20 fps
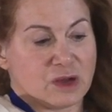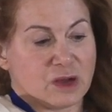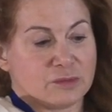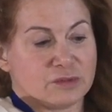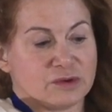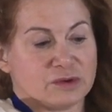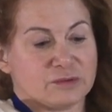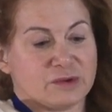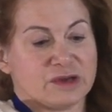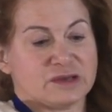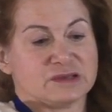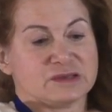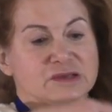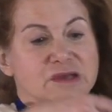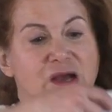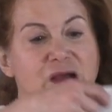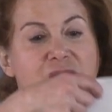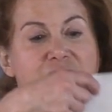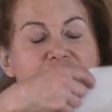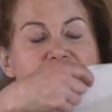Upper West
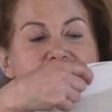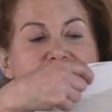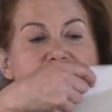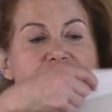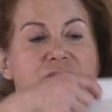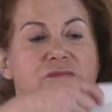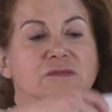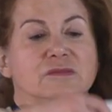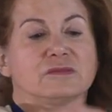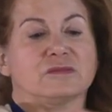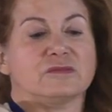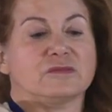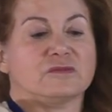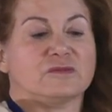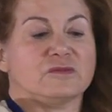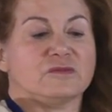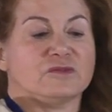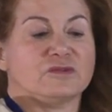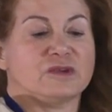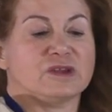Side
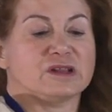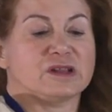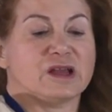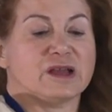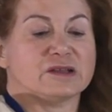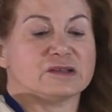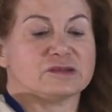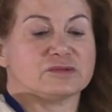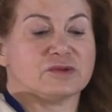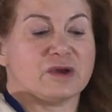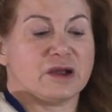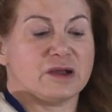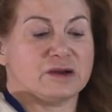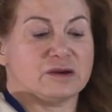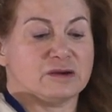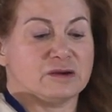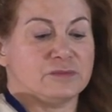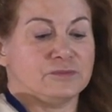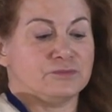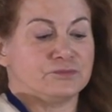freelance
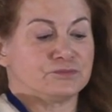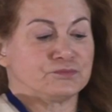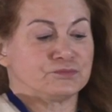writer.